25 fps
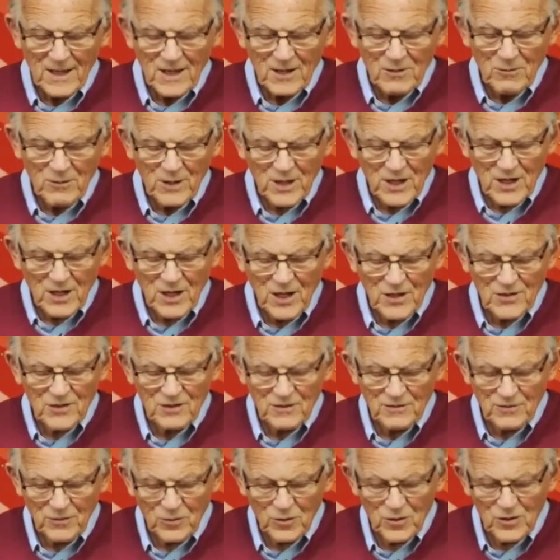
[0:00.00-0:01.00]
We can't
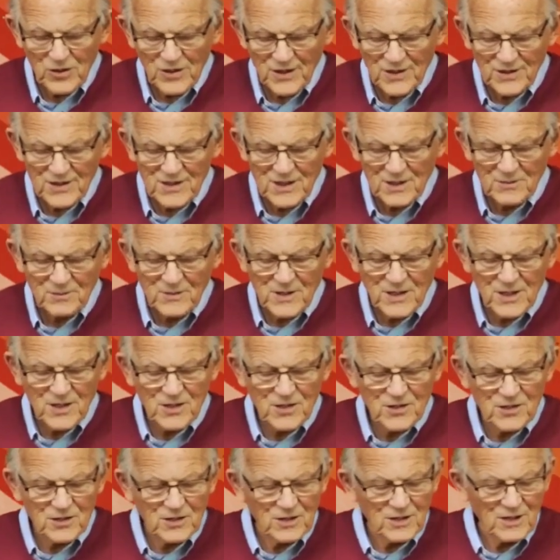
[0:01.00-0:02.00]
avoid the
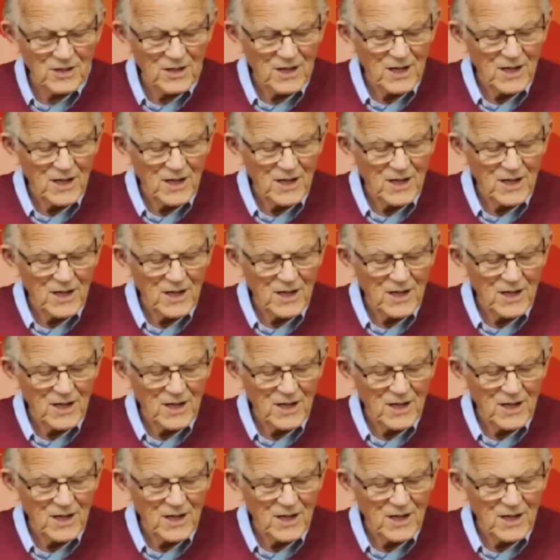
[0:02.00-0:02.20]
temptation,